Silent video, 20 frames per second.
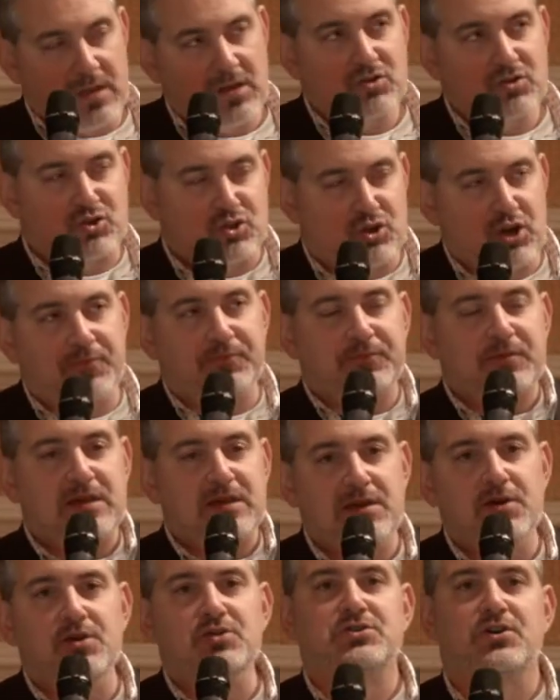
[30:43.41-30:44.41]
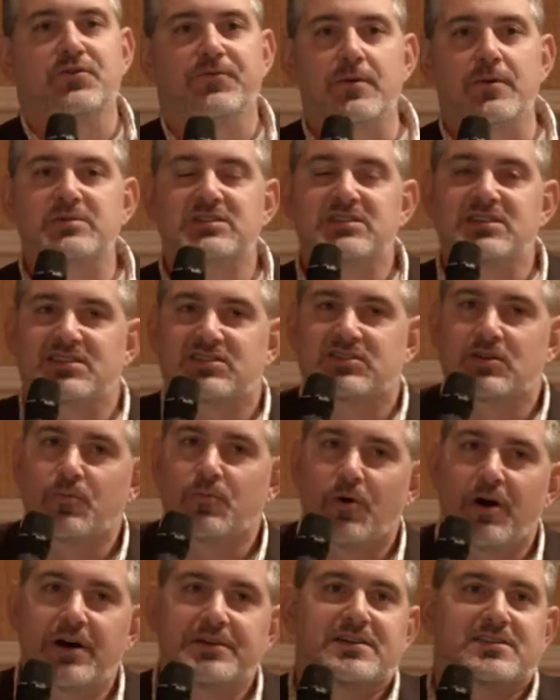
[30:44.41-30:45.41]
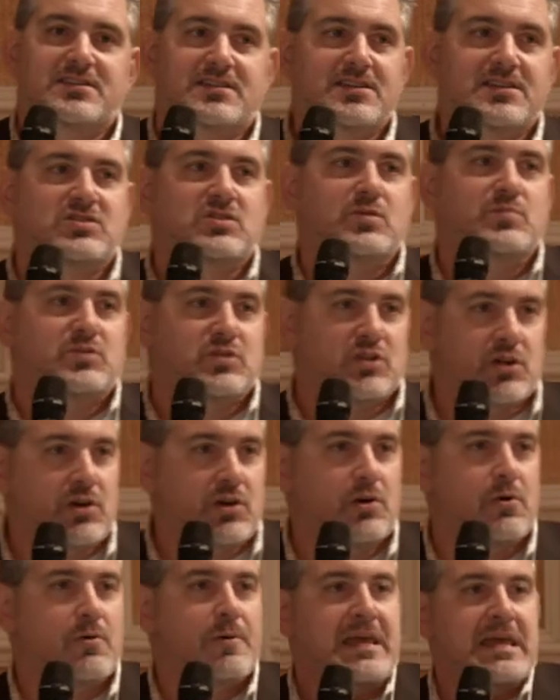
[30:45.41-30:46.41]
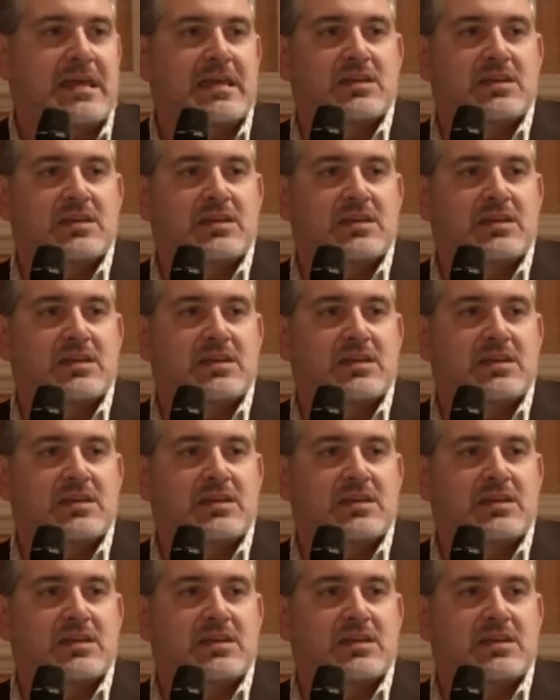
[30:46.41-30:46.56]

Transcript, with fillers: shift the user from system one to system two